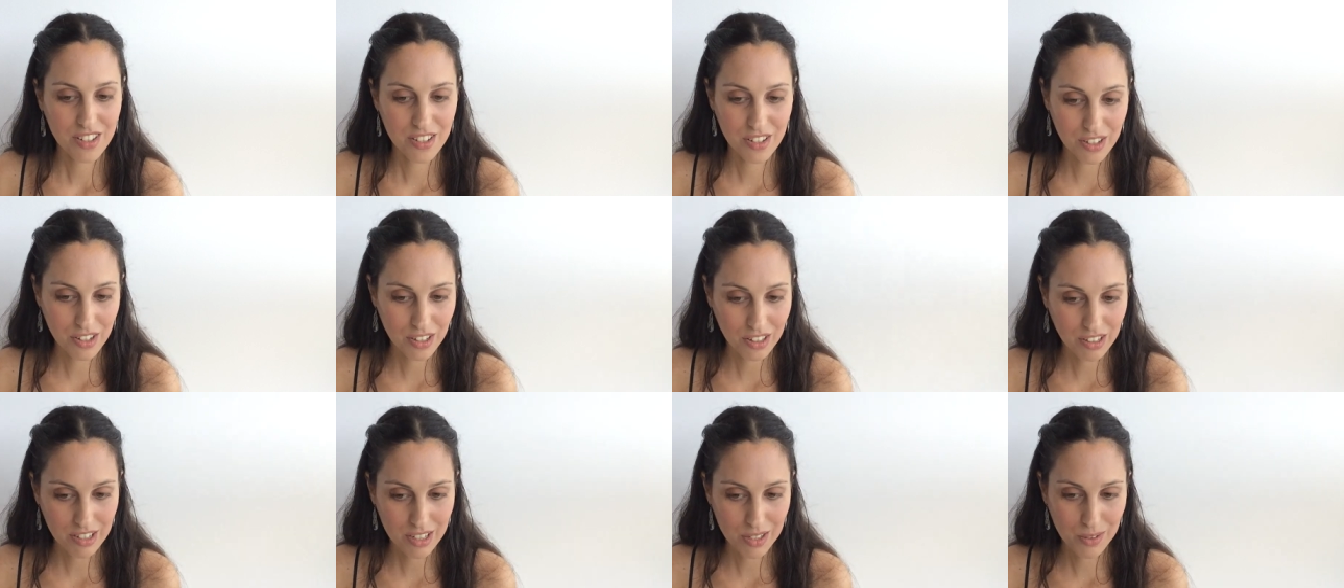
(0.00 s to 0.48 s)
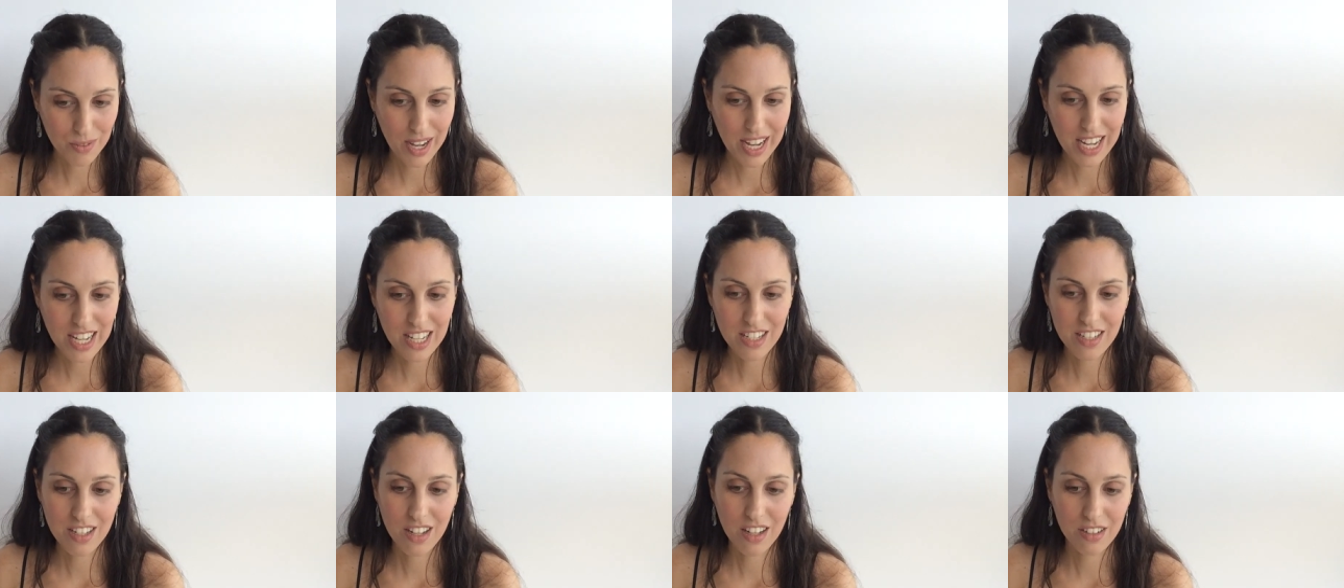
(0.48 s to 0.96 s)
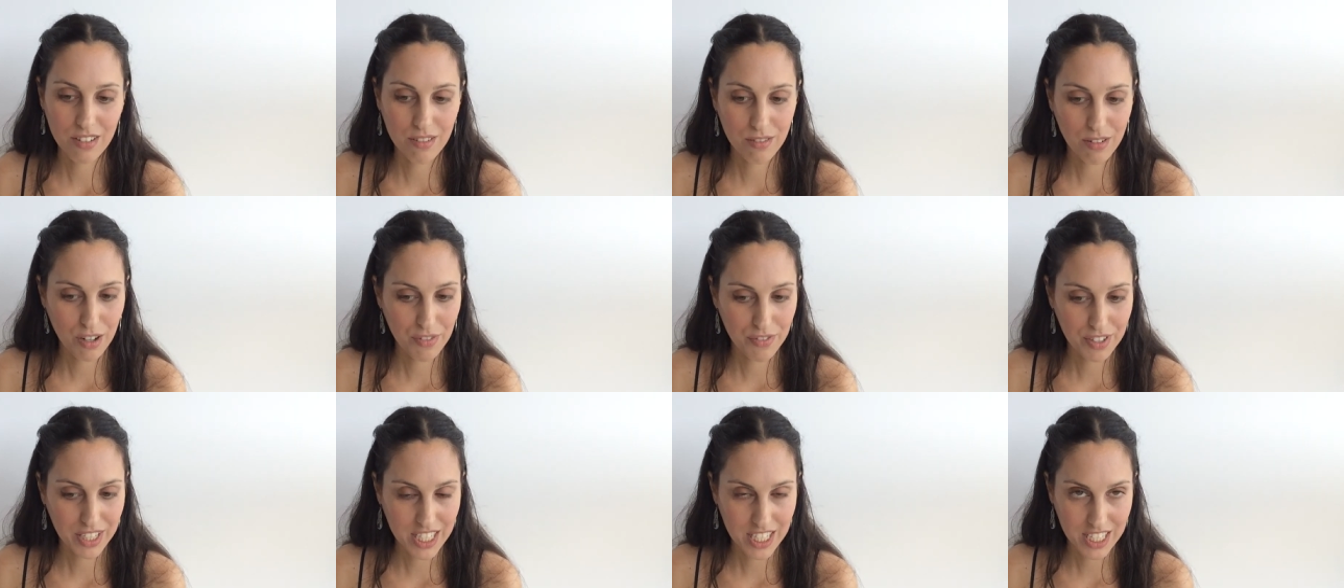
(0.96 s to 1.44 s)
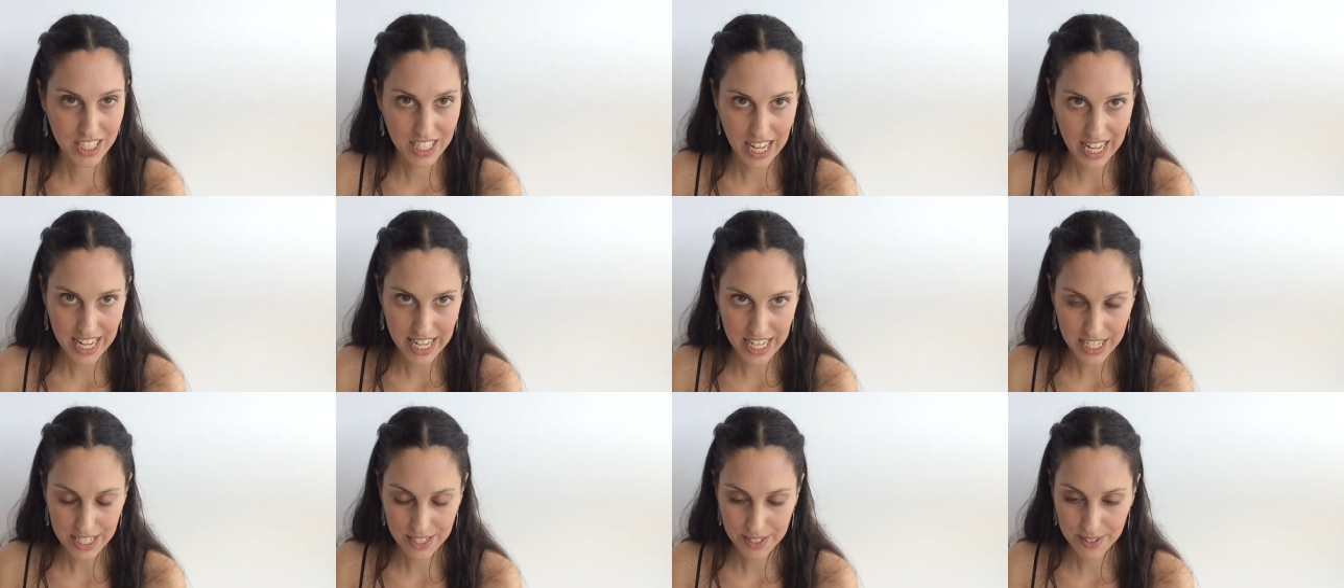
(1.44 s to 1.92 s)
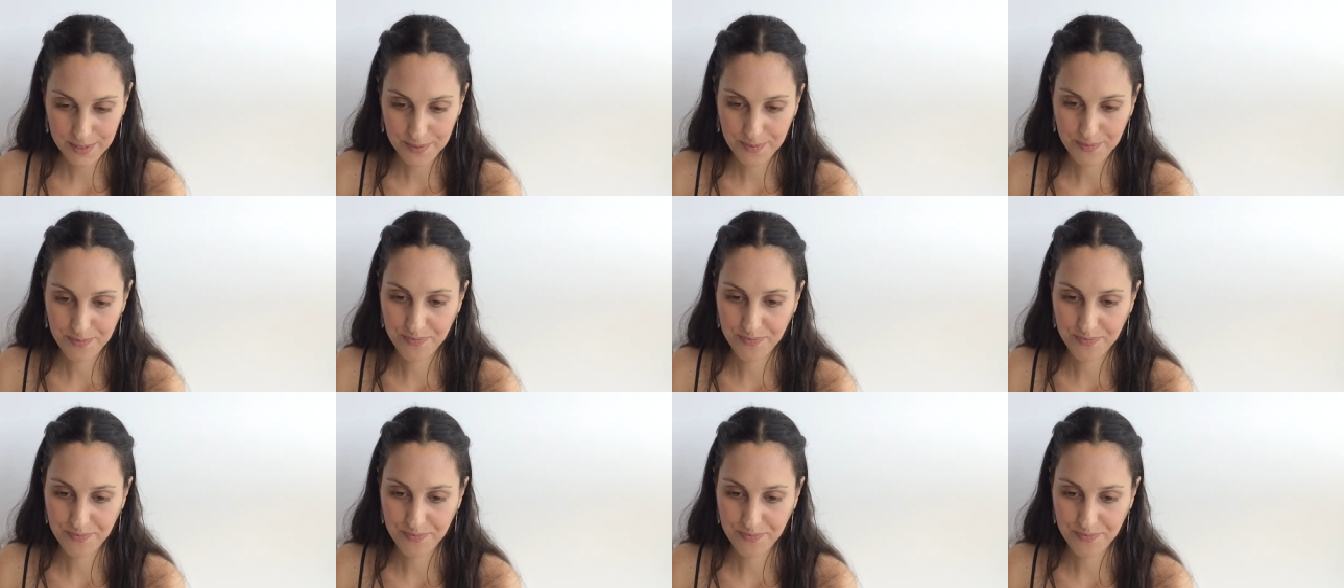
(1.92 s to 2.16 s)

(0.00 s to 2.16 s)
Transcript: Do you lose weight on a raw vegan diet?